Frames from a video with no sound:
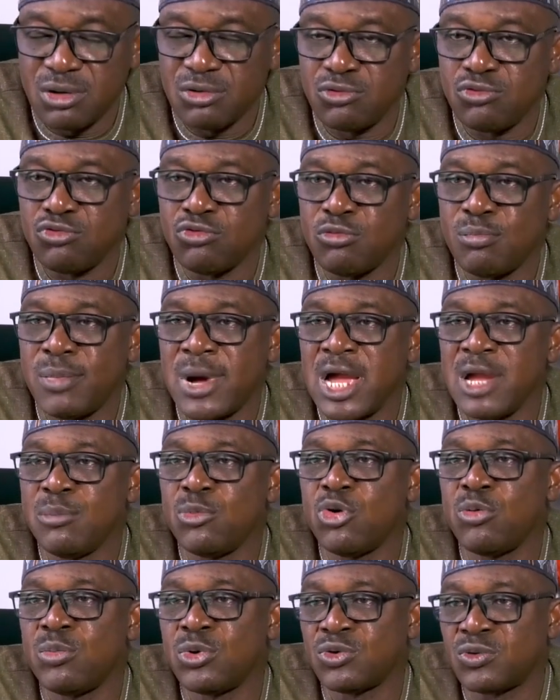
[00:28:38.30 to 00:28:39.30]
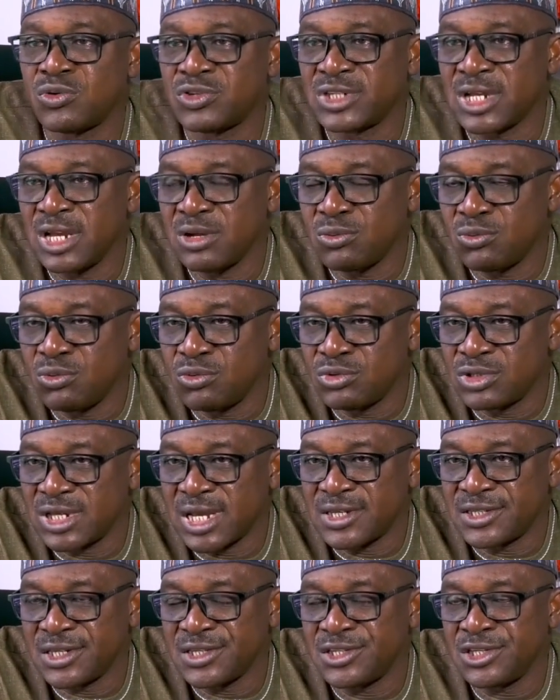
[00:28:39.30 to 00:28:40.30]
to buy more motorcycles
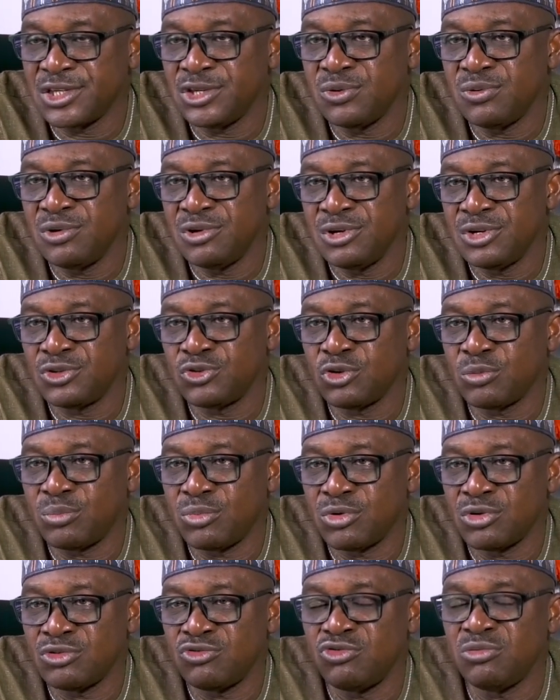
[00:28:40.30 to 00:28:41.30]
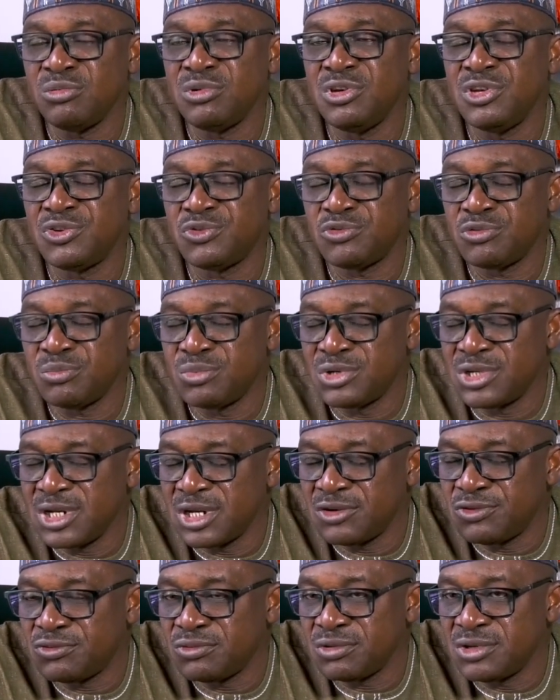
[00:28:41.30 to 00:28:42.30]
as a security support to be
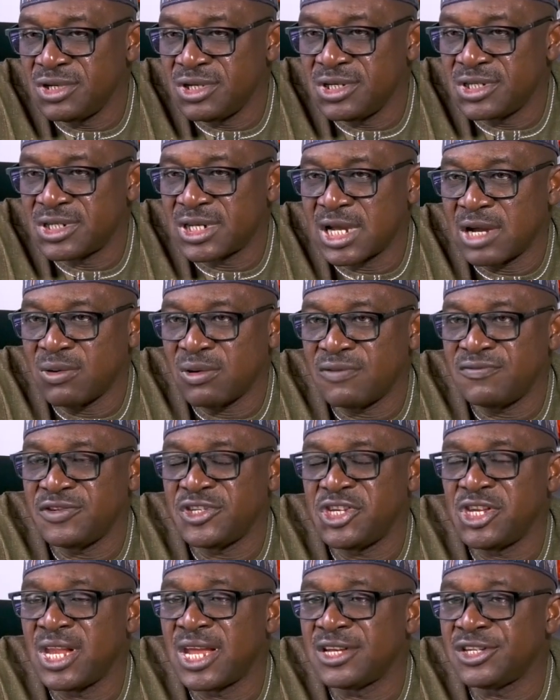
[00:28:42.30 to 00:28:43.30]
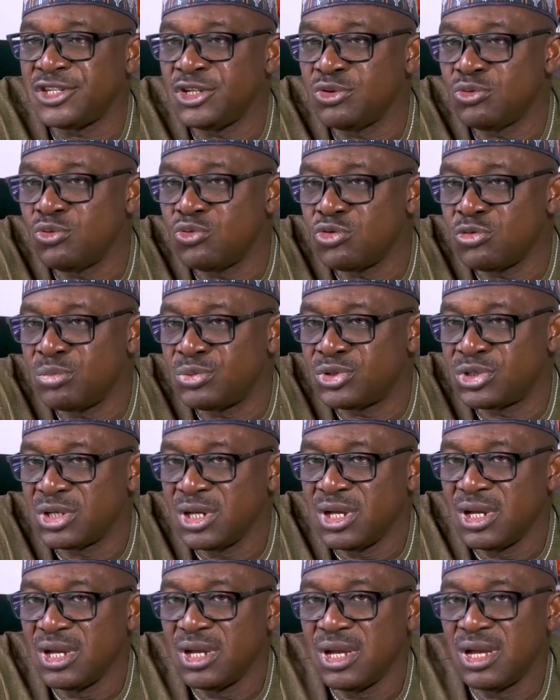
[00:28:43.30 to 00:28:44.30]
distributed to these our vigilante groups,
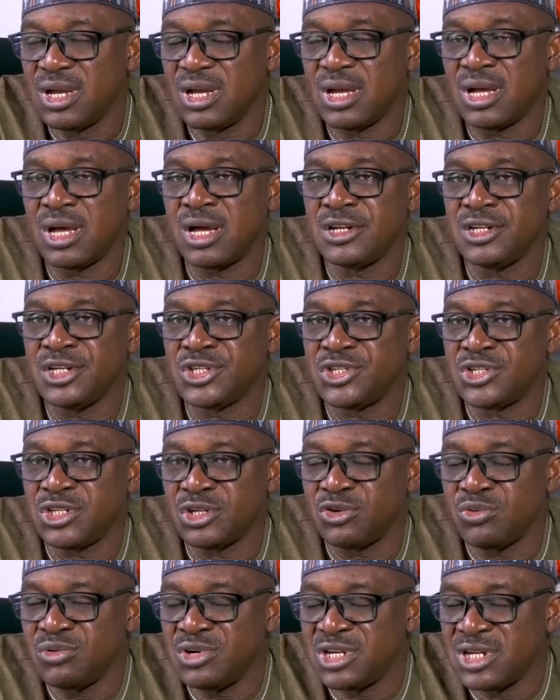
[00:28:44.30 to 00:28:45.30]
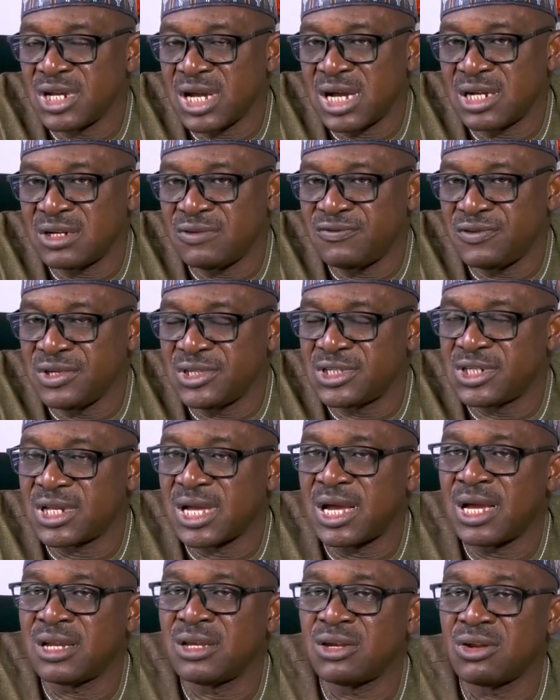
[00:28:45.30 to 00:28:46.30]
the security outfits,
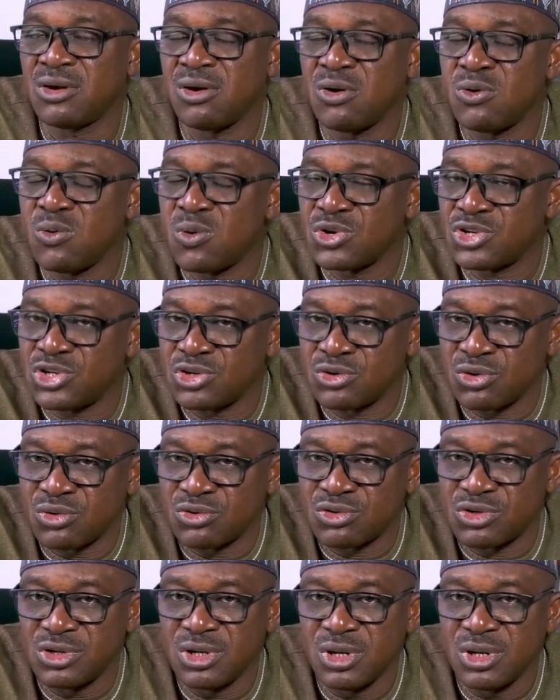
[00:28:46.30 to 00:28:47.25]
and whatnot.